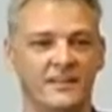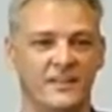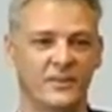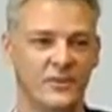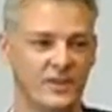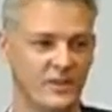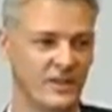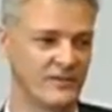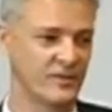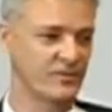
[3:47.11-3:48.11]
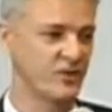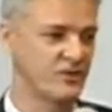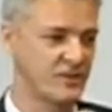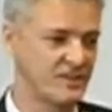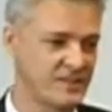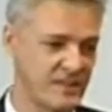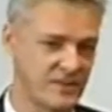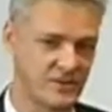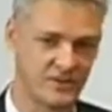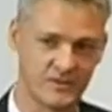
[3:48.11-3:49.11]
You don't have to post
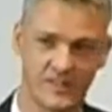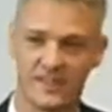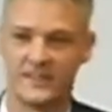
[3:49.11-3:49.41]
transactions,